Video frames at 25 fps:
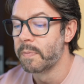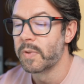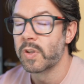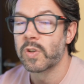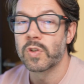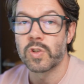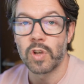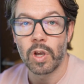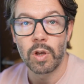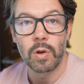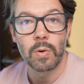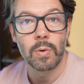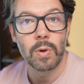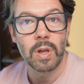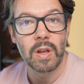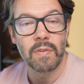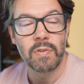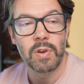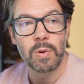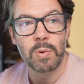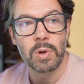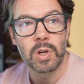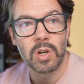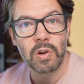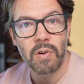So
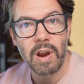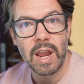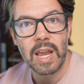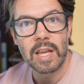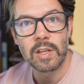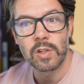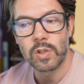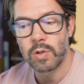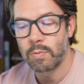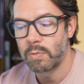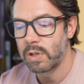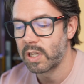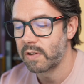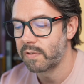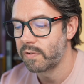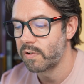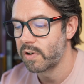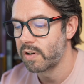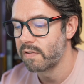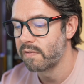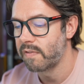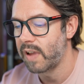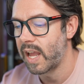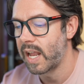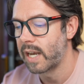if you were creating something for
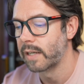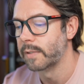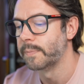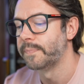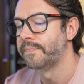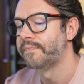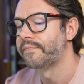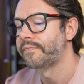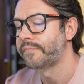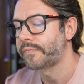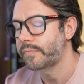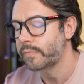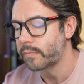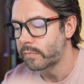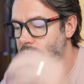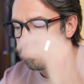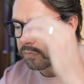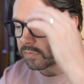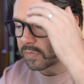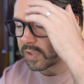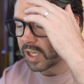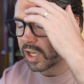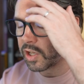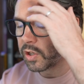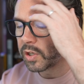an event,
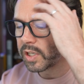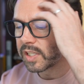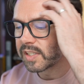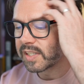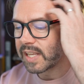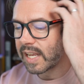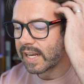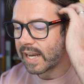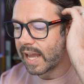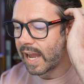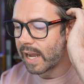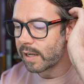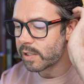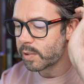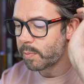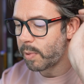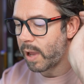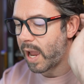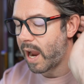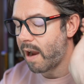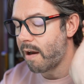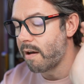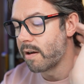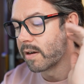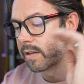you could send it out to
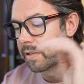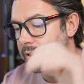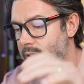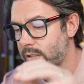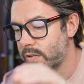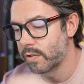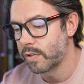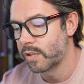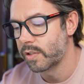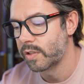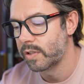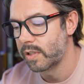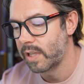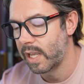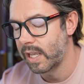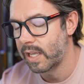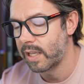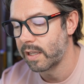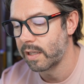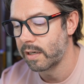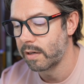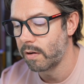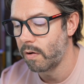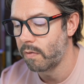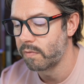parents and just they
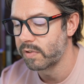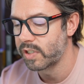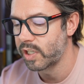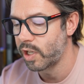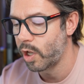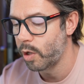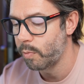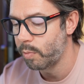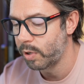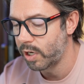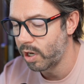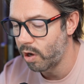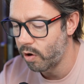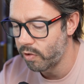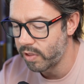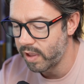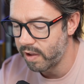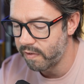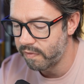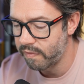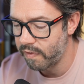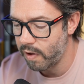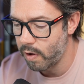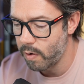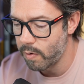can obviously open it on
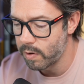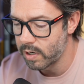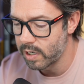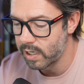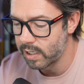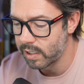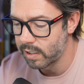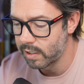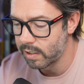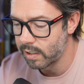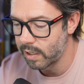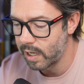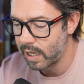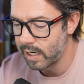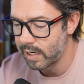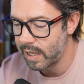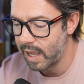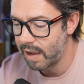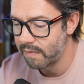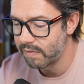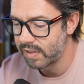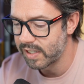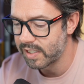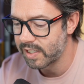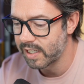their phone and
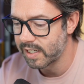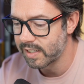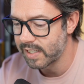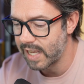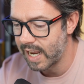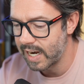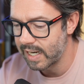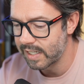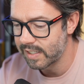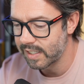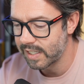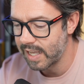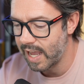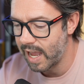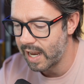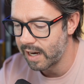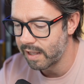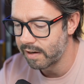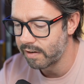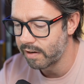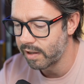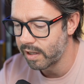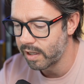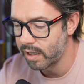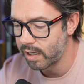have these things added to
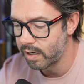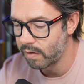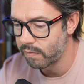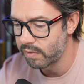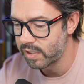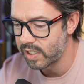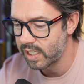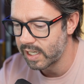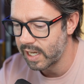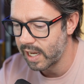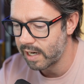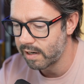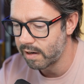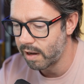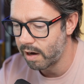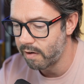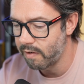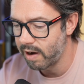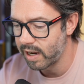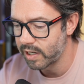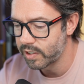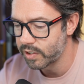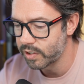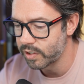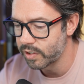calendar and obviously get
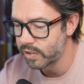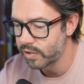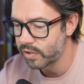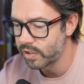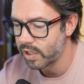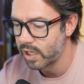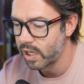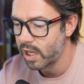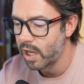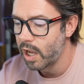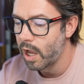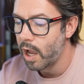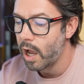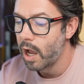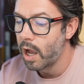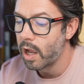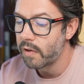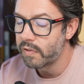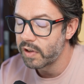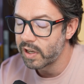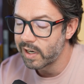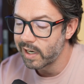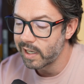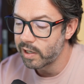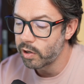directions.
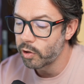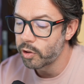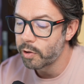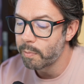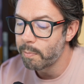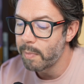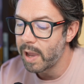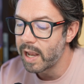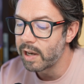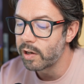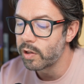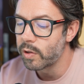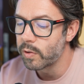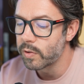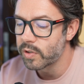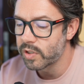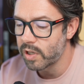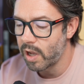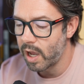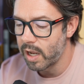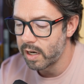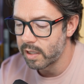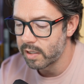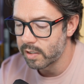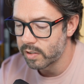If you click on the menu
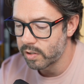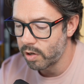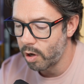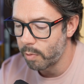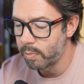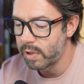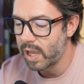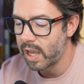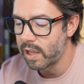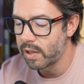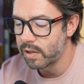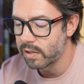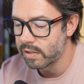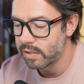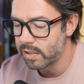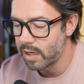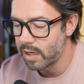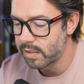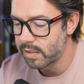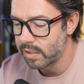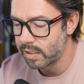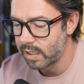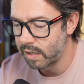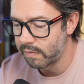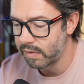side at the top, yeah, you can
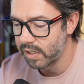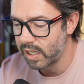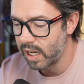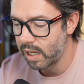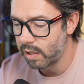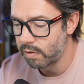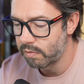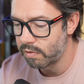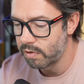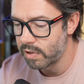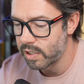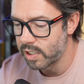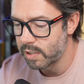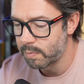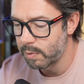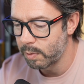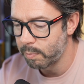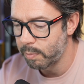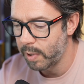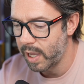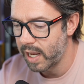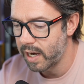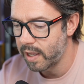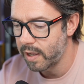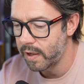to navigate through this a
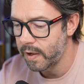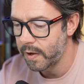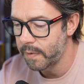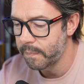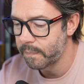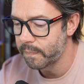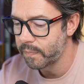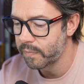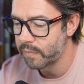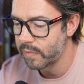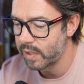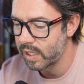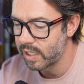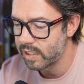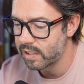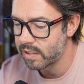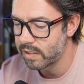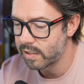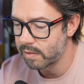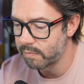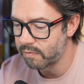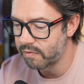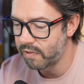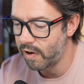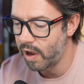bit better.
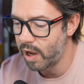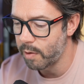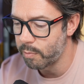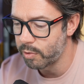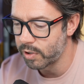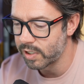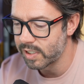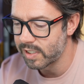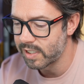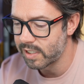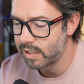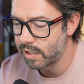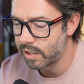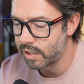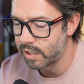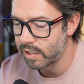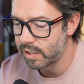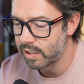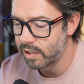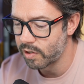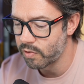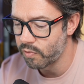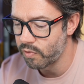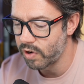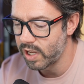It's vibrant to
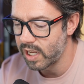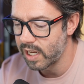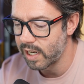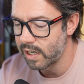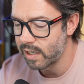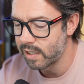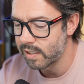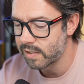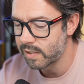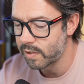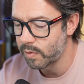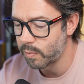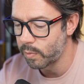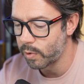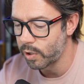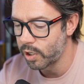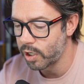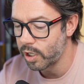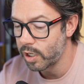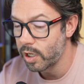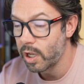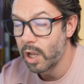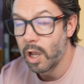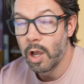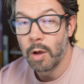green, as it
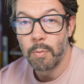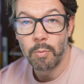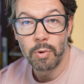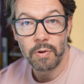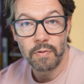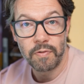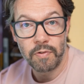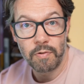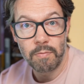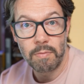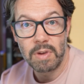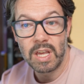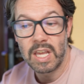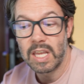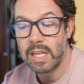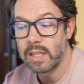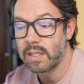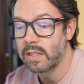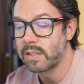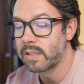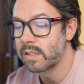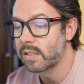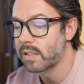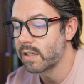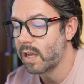were. But for me,
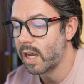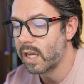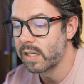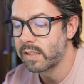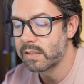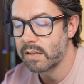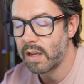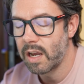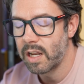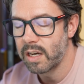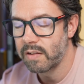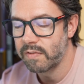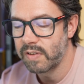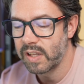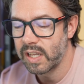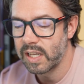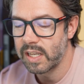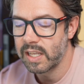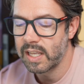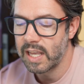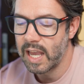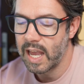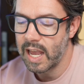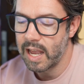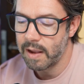the design side of
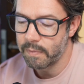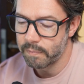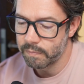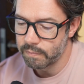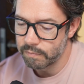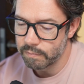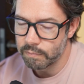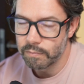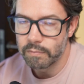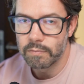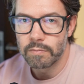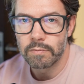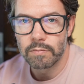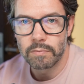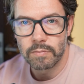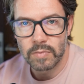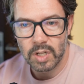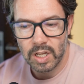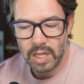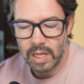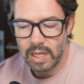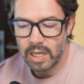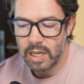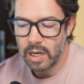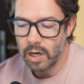it, yeah,
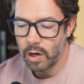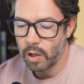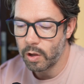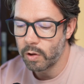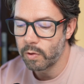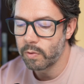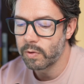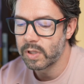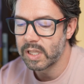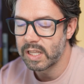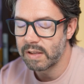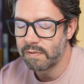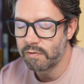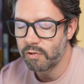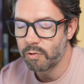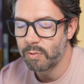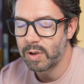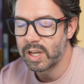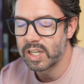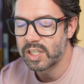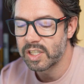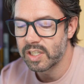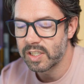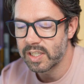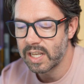you know, the
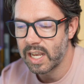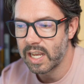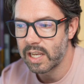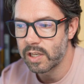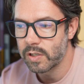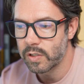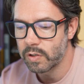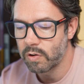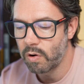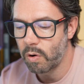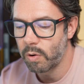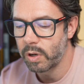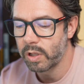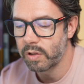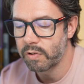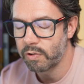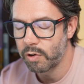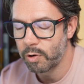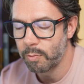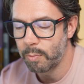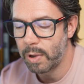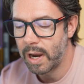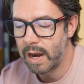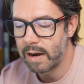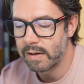information is there, you're scrolling
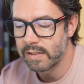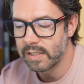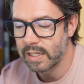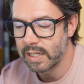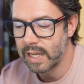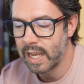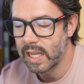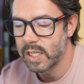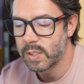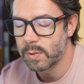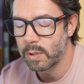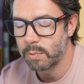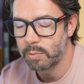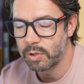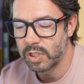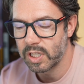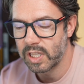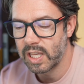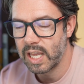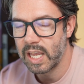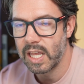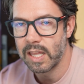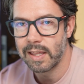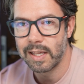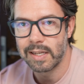through and parents can get to it. But the
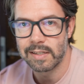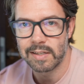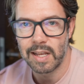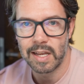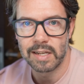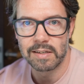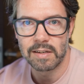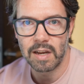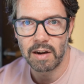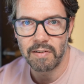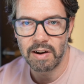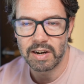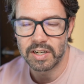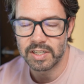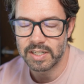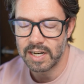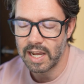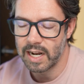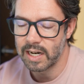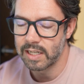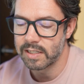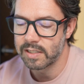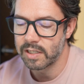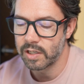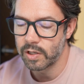key things like
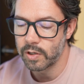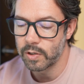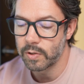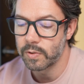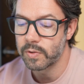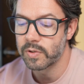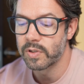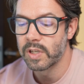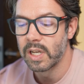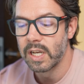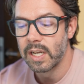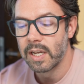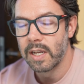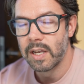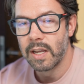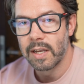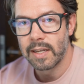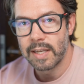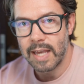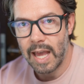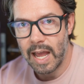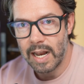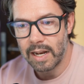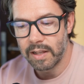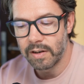directionality use,
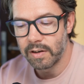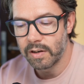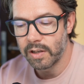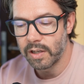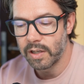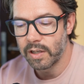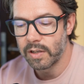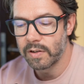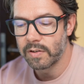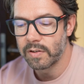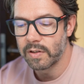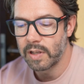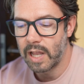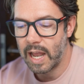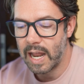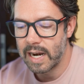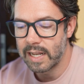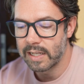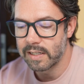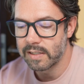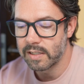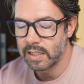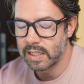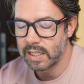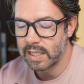calendar,
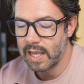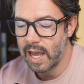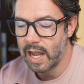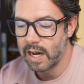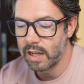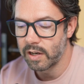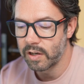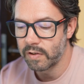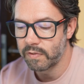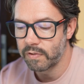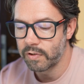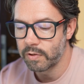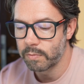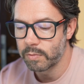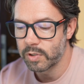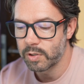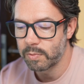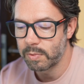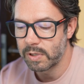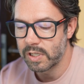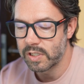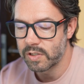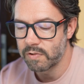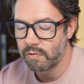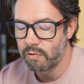add it to the calendar for them
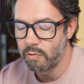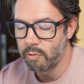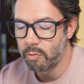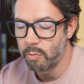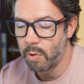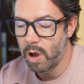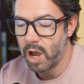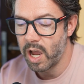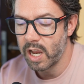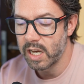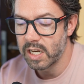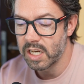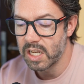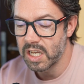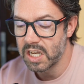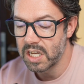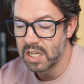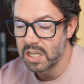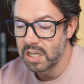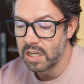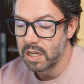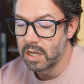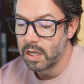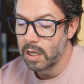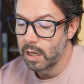to be as a
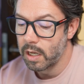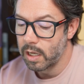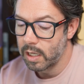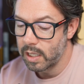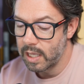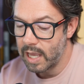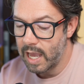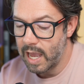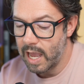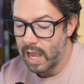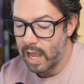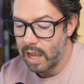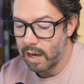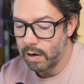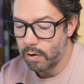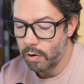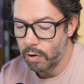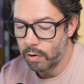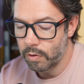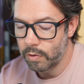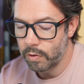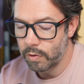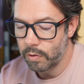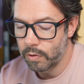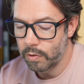reminder. Yeah,
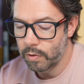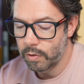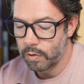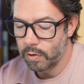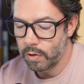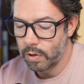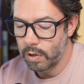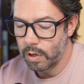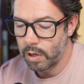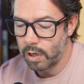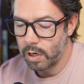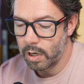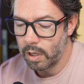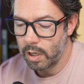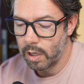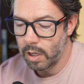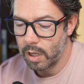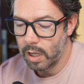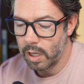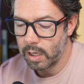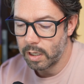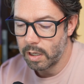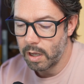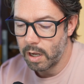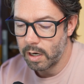
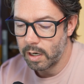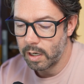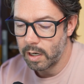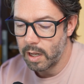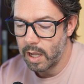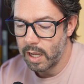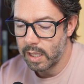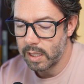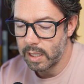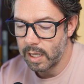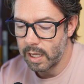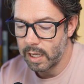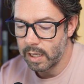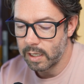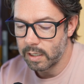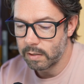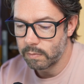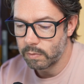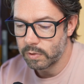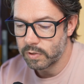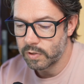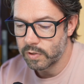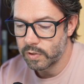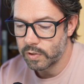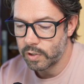I kind of like that. It
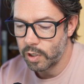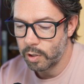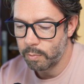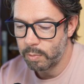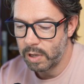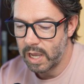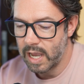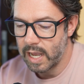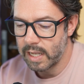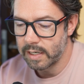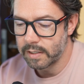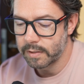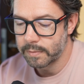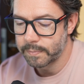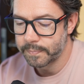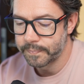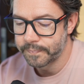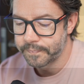wasn't so bad.